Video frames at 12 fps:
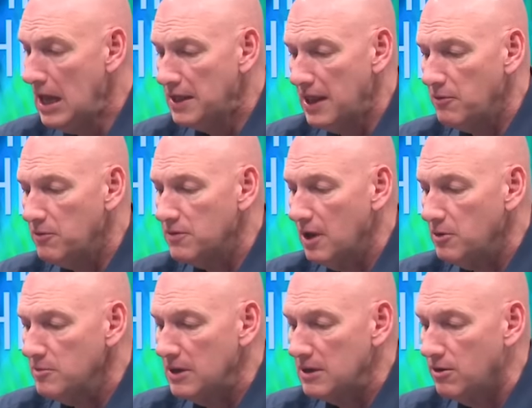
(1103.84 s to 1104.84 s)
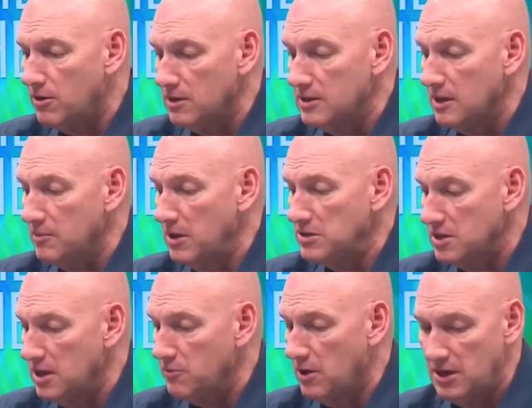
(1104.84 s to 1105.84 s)
that, that was my goal as i
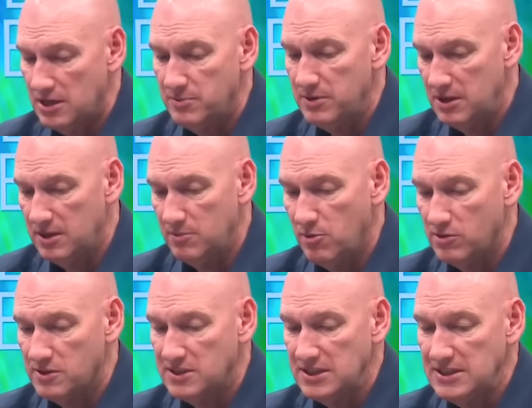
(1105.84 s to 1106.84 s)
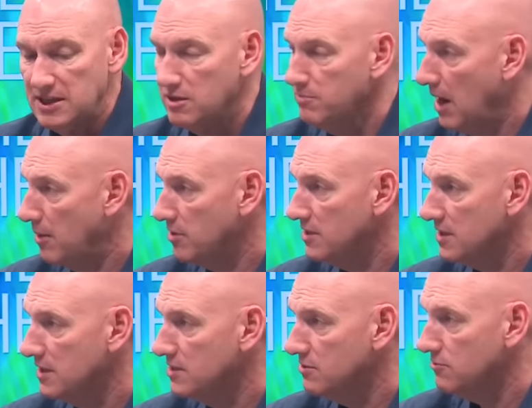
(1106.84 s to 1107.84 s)
mentioned i wanted it to be the most detailed bible
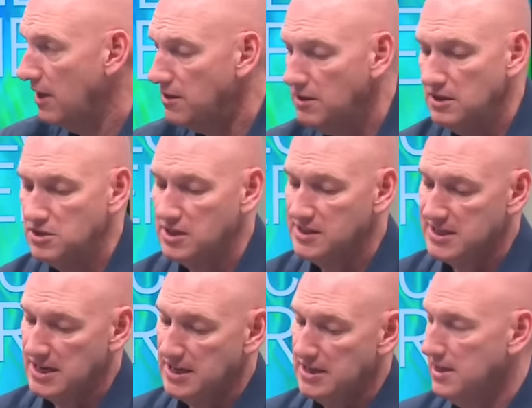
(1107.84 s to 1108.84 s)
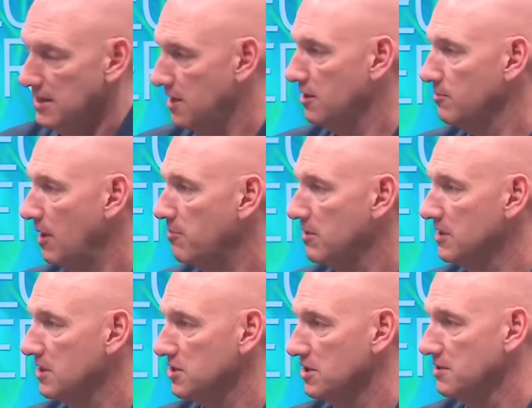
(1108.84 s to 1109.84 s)
study so rather than just stating here's my
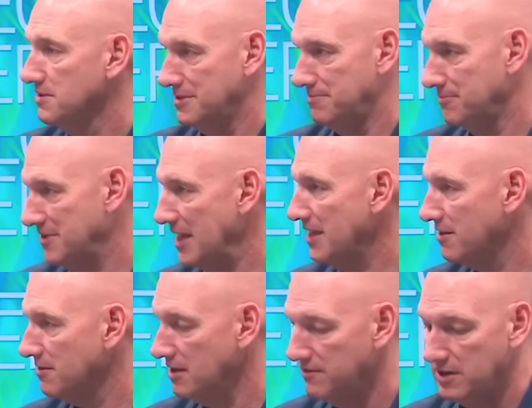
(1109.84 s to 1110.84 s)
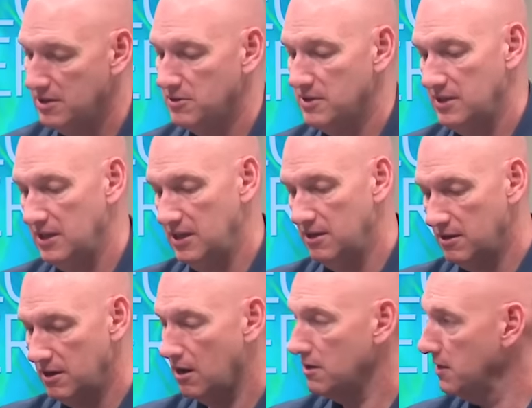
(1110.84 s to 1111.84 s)
position take it or leave it. It was
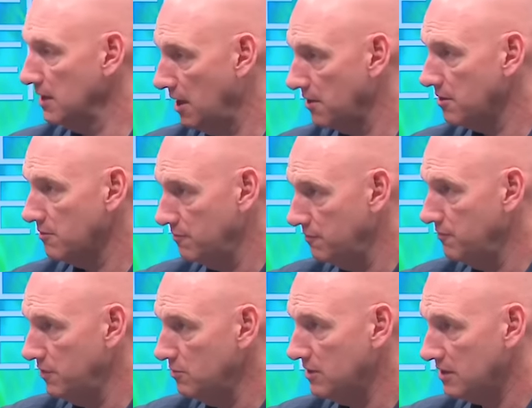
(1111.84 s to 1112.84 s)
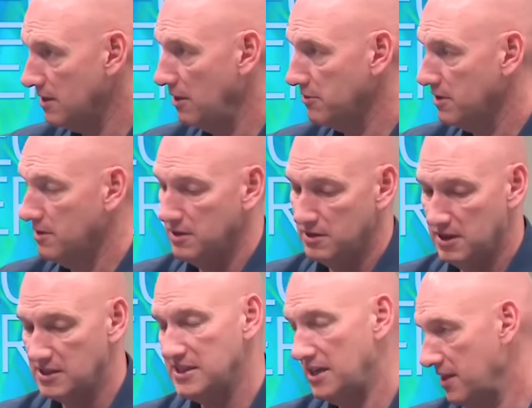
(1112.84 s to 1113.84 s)
here are the other views that are out there, the, the
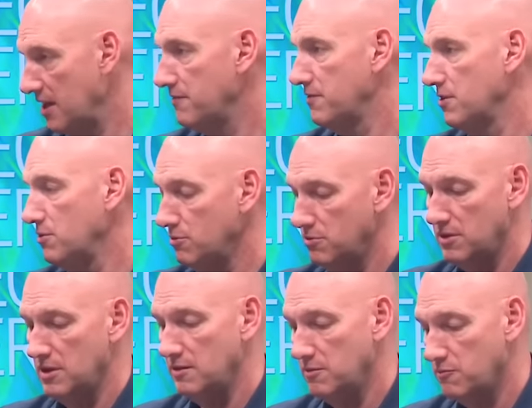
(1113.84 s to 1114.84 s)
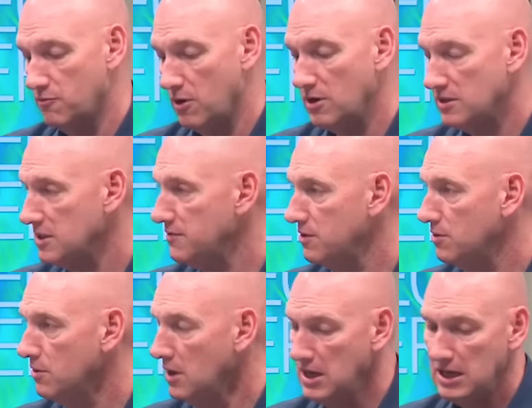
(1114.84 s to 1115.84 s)
Sethite view, the royalty
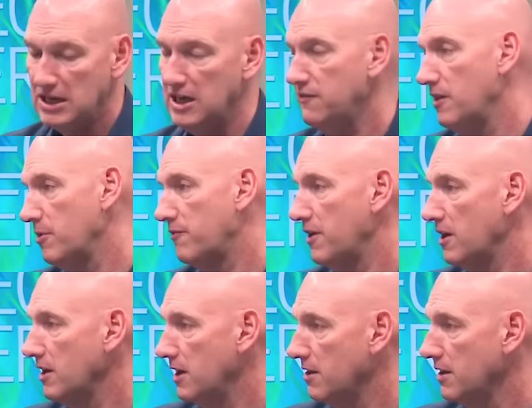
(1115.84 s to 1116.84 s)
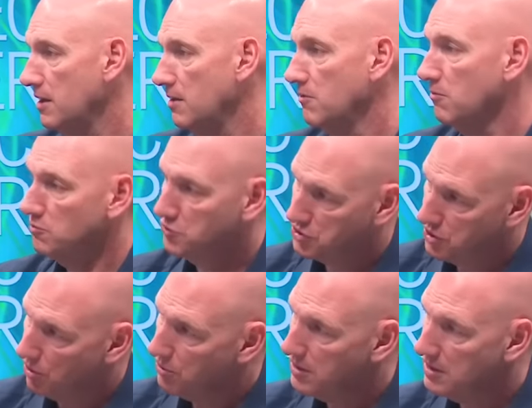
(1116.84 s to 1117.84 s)
view. Give them a fair hearing.
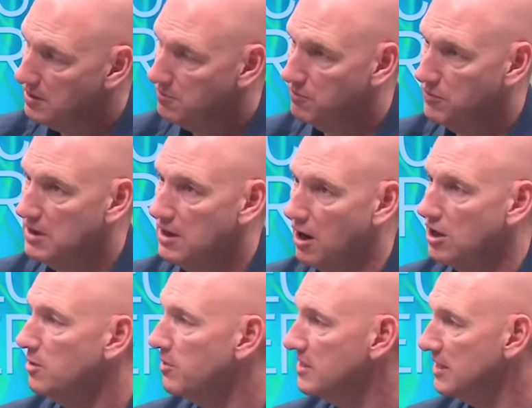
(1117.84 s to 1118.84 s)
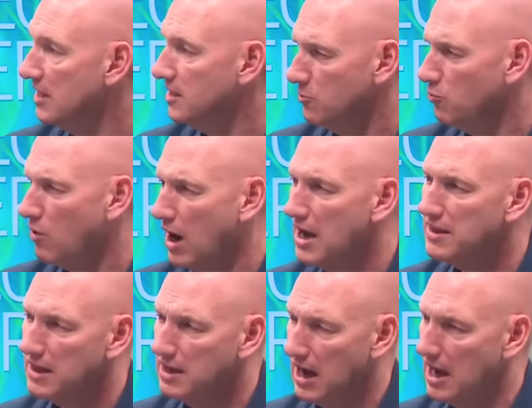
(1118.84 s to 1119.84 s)
Show the yeah. the arguments against them, why
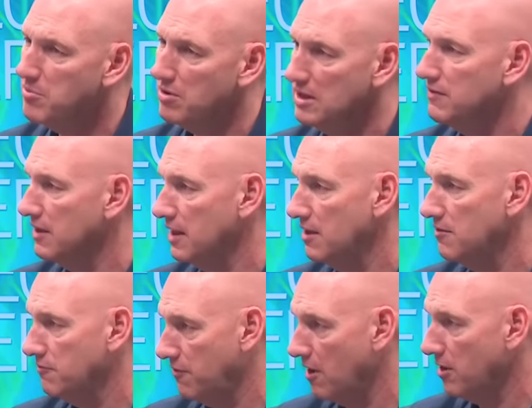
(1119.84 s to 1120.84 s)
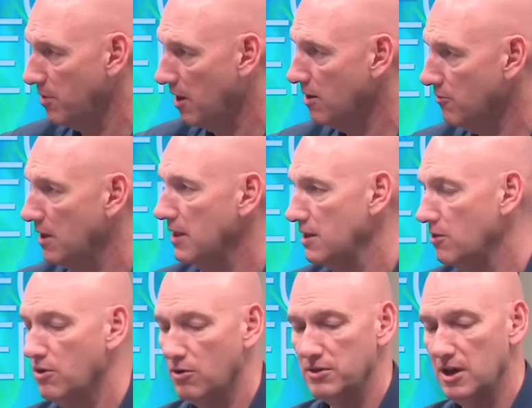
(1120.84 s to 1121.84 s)
they I believe that they fall apart, why they don't
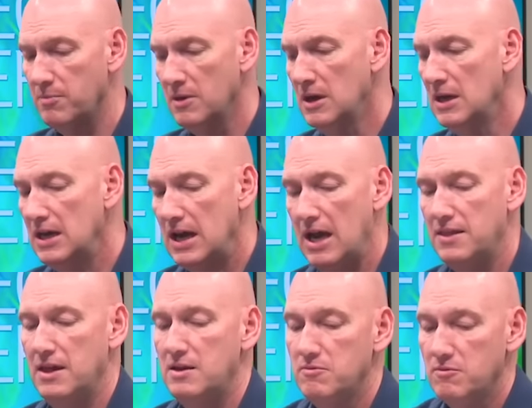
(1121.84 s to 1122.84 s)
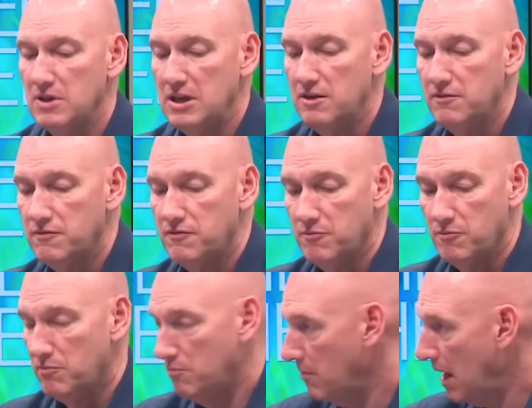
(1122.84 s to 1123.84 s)
hold up, and then give
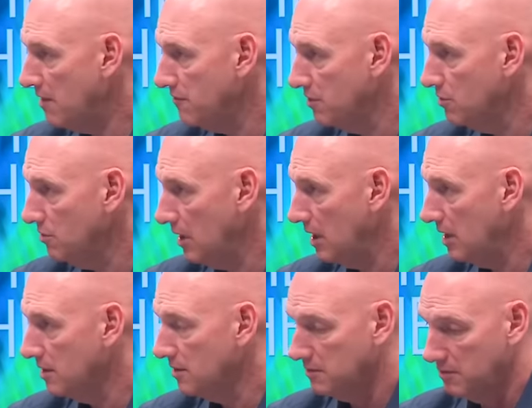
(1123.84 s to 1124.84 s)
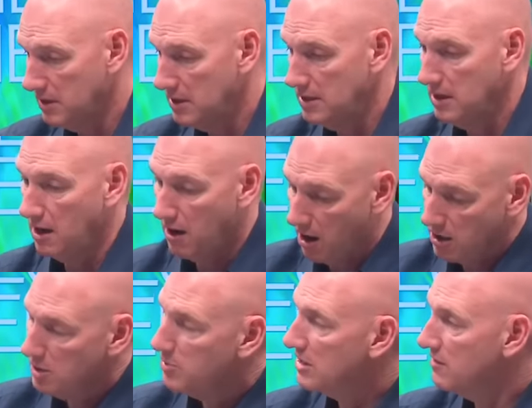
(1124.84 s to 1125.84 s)
my view and the
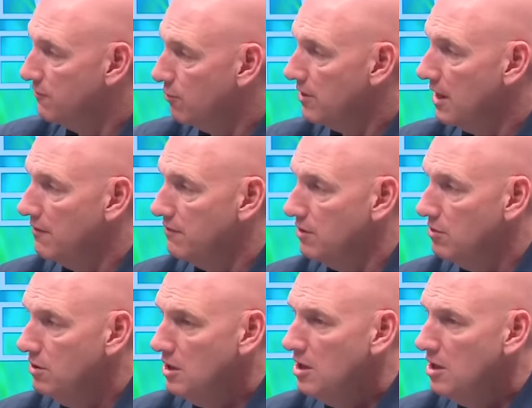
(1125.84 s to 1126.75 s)
arguments for that view.